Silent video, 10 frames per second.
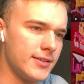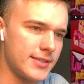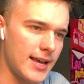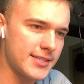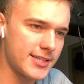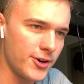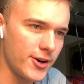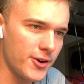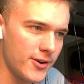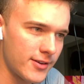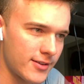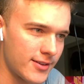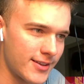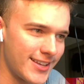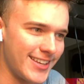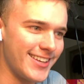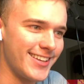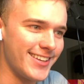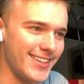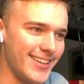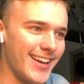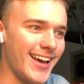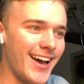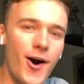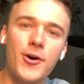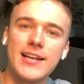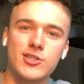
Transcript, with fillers: Is that cereal? Yeah, okay,